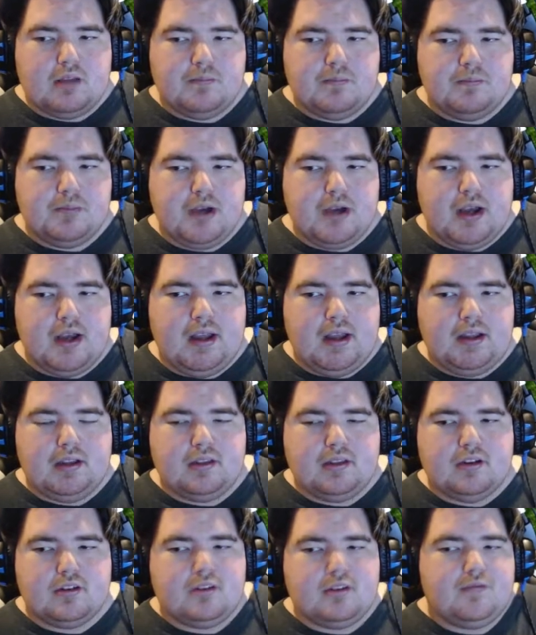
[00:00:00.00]
but
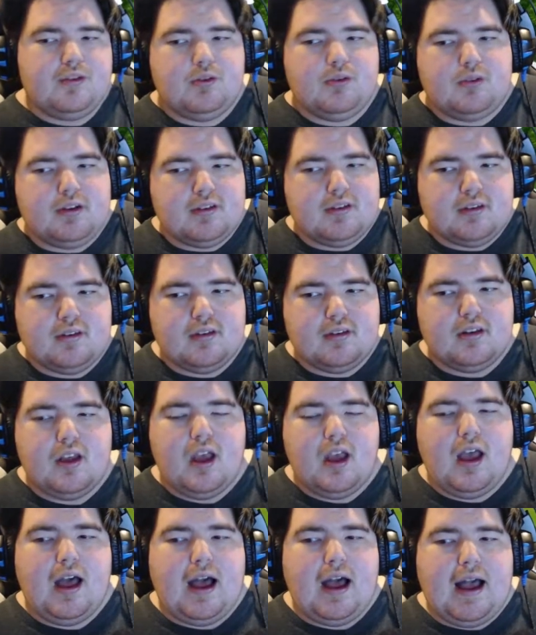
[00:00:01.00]
there's a few reasons.
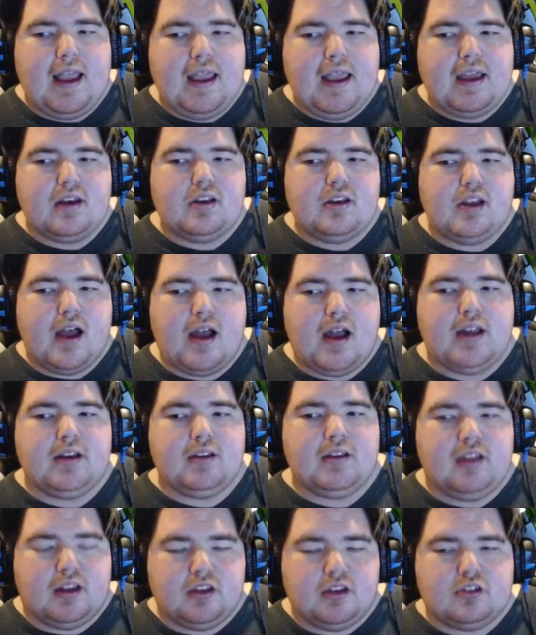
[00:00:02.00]
I had not
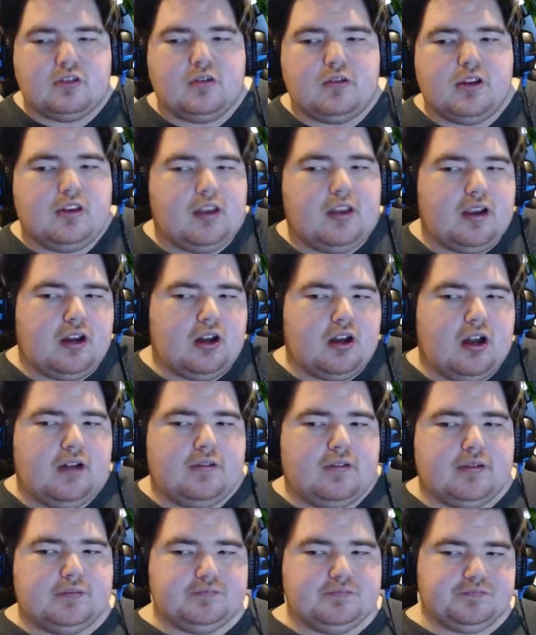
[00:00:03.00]
intentionally taken off,
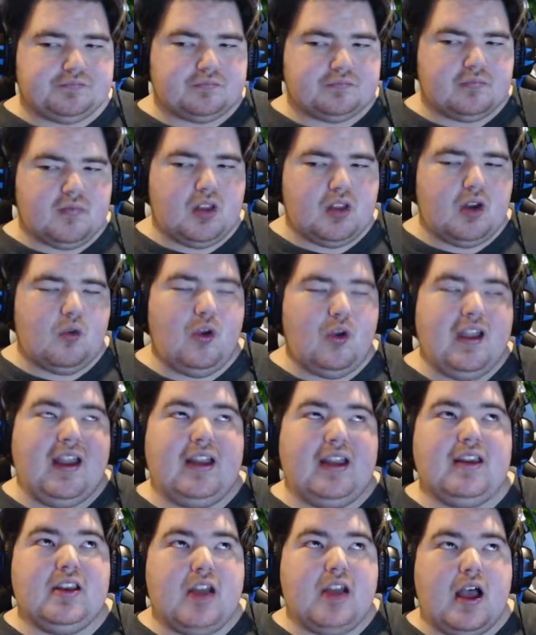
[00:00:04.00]
like I
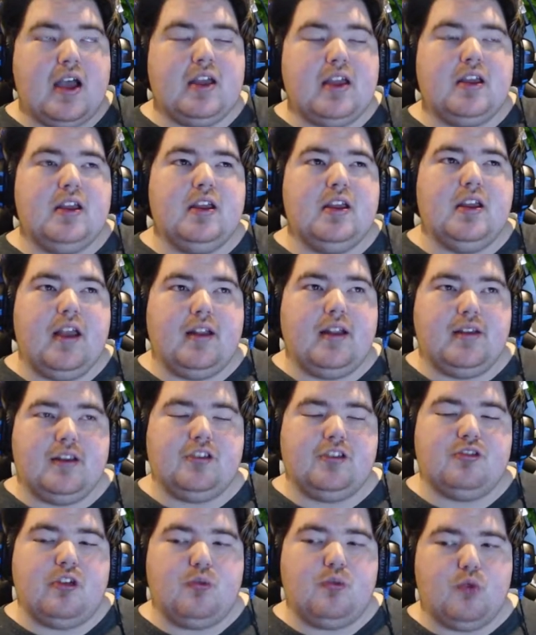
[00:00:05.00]
did not
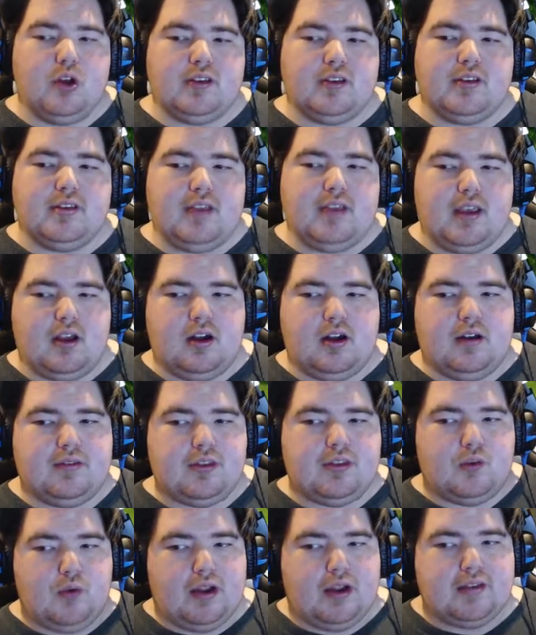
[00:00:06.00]
intentionally want to take off the
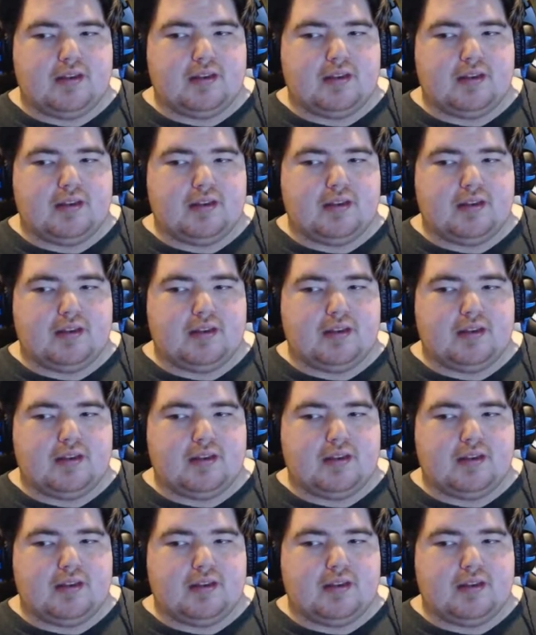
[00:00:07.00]
rest